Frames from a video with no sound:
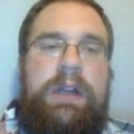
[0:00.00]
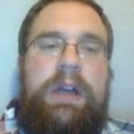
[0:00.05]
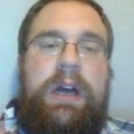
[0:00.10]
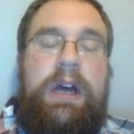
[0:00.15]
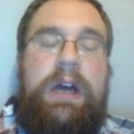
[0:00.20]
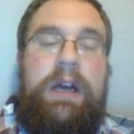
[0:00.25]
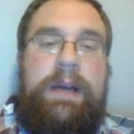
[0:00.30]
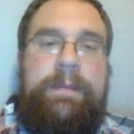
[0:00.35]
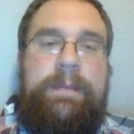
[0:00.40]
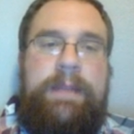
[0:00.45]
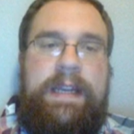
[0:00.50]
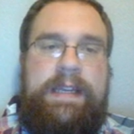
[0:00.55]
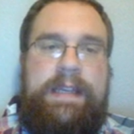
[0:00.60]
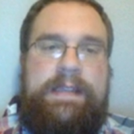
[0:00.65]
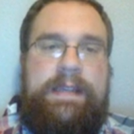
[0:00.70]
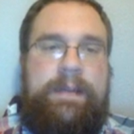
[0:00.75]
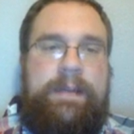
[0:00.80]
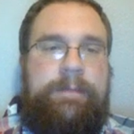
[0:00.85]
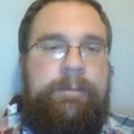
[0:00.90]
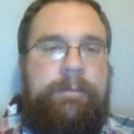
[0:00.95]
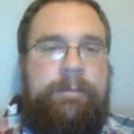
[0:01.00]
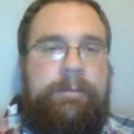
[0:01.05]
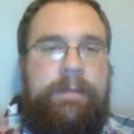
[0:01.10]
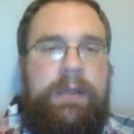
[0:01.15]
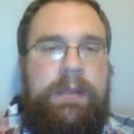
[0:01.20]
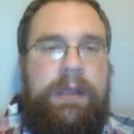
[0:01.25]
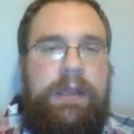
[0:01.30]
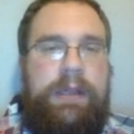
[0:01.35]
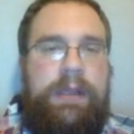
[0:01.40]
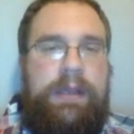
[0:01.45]
Amazing.
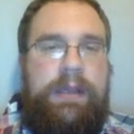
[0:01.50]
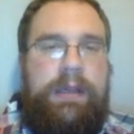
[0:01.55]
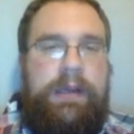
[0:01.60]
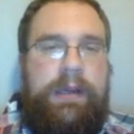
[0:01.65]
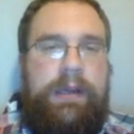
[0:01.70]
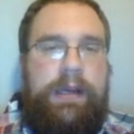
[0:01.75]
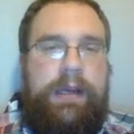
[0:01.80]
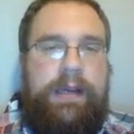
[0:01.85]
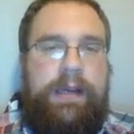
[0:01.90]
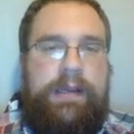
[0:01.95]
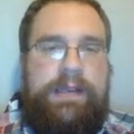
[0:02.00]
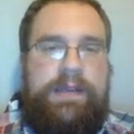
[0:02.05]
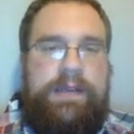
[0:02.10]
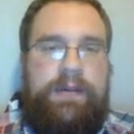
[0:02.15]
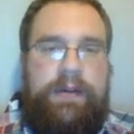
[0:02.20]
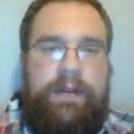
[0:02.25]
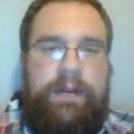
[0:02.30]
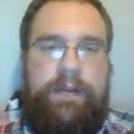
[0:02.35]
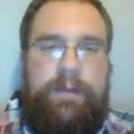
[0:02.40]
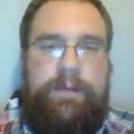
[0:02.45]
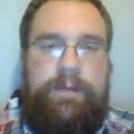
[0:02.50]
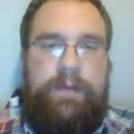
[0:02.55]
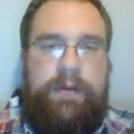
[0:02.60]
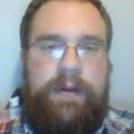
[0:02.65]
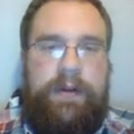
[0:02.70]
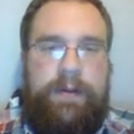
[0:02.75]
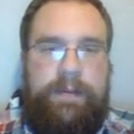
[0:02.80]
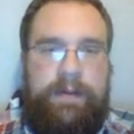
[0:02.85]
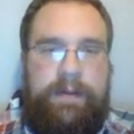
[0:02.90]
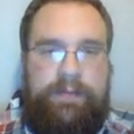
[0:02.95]
Sword of the
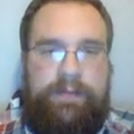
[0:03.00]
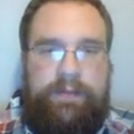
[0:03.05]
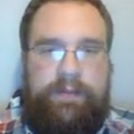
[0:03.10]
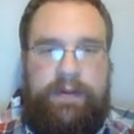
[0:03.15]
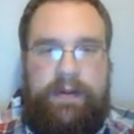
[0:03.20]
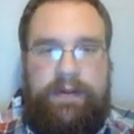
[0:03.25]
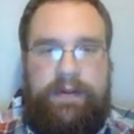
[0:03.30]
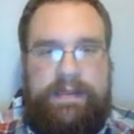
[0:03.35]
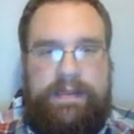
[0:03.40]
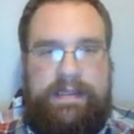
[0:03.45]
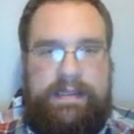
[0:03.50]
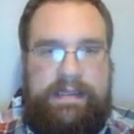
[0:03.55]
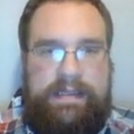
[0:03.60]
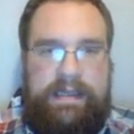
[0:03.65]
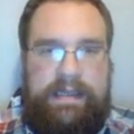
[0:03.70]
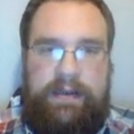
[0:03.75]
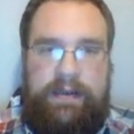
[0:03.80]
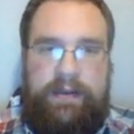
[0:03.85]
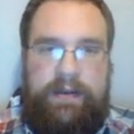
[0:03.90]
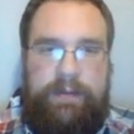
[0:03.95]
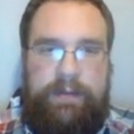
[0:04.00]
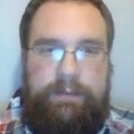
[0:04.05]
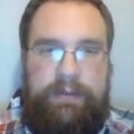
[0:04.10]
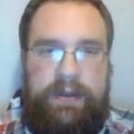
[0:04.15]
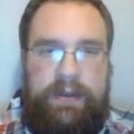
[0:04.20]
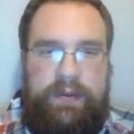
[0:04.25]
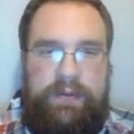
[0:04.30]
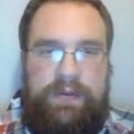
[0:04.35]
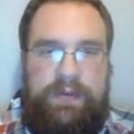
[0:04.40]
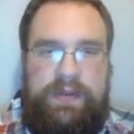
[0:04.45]
Forearmed Emperor. This is another
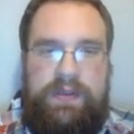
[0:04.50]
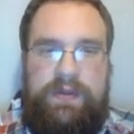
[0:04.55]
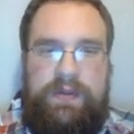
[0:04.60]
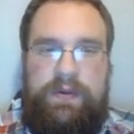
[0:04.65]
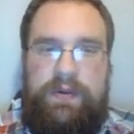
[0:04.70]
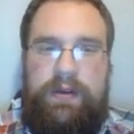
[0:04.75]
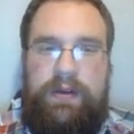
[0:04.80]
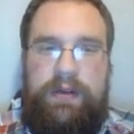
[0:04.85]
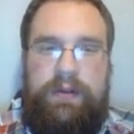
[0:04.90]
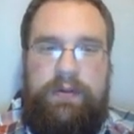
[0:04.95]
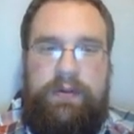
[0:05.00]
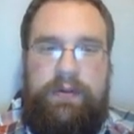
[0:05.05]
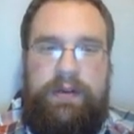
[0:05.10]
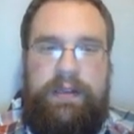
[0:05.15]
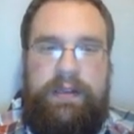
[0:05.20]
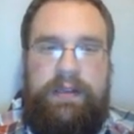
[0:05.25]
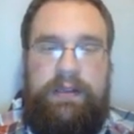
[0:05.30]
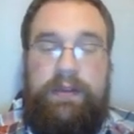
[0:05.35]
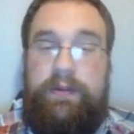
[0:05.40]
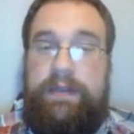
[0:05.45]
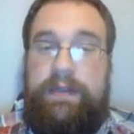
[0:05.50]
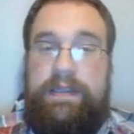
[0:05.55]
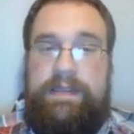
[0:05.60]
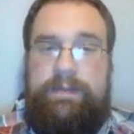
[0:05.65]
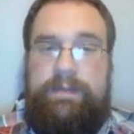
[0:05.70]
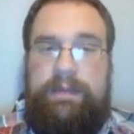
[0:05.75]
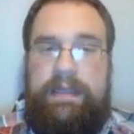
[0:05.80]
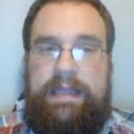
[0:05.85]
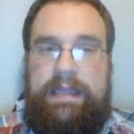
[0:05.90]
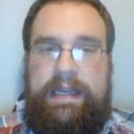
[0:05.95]
Bone Sword or the
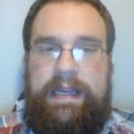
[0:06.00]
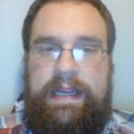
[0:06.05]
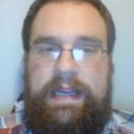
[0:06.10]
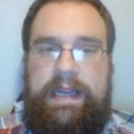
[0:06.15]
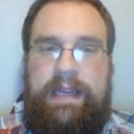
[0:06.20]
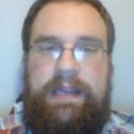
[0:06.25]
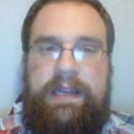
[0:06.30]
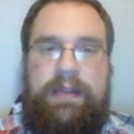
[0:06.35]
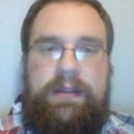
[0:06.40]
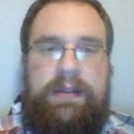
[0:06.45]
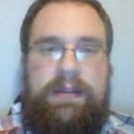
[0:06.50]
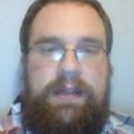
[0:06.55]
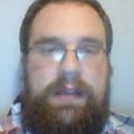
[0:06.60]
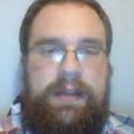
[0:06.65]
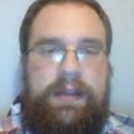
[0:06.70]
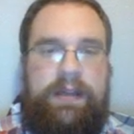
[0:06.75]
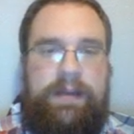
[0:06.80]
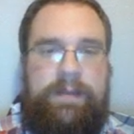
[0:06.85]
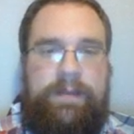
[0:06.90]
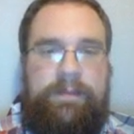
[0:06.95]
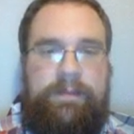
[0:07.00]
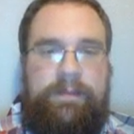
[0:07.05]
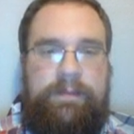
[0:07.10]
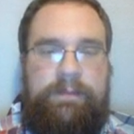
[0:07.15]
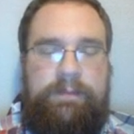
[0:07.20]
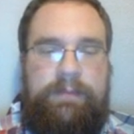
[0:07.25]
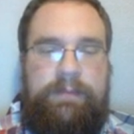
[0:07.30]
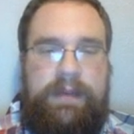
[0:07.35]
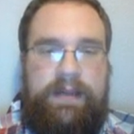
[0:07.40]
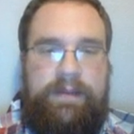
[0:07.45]
Locust Blade
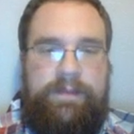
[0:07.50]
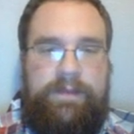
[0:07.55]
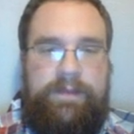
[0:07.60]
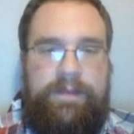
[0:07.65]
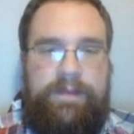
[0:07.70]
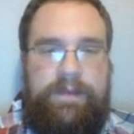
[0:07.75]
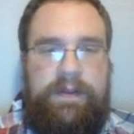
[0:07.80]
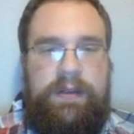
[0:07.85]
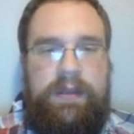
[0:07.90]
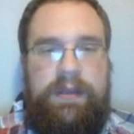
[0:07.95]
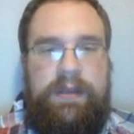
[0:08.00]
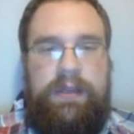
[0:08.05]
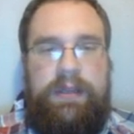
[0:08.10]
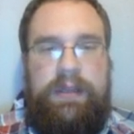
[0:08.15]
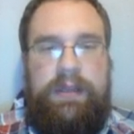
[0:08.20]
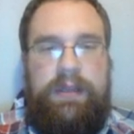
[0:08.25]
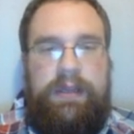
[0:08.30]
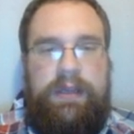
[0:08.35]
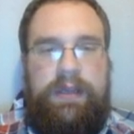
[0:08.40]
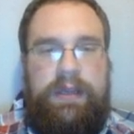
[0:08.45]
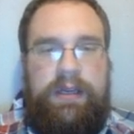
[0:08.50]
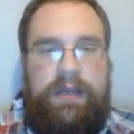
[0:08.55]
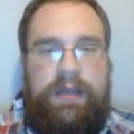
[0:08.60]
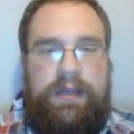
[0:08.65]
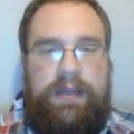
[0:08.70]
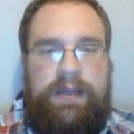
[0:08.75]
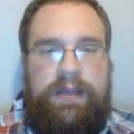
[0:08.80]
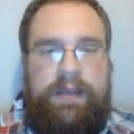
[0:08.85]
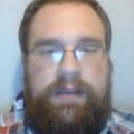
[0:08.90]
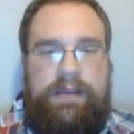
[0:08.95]
buff.
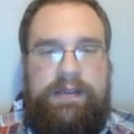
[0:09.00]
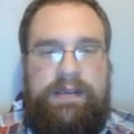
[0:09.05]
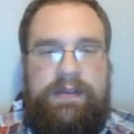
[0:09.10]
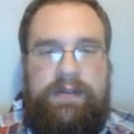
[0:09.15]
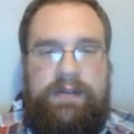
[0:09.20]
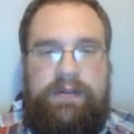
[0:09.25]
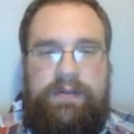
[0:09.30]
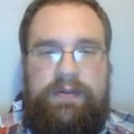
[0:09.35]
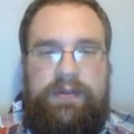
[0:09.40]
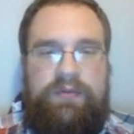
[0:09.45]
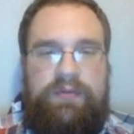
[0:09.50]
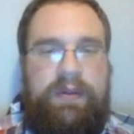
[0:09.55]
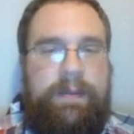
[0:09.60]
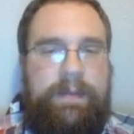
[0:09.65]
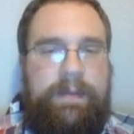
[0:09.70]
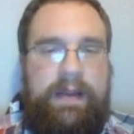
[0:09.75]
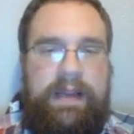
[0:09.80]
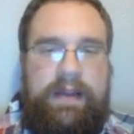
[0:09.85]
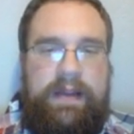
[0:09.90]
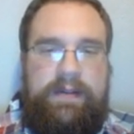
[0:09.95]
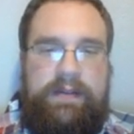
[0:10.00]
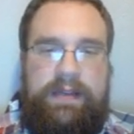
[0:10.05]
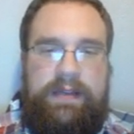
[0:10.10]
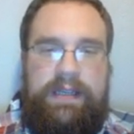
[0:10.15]
So swap it out.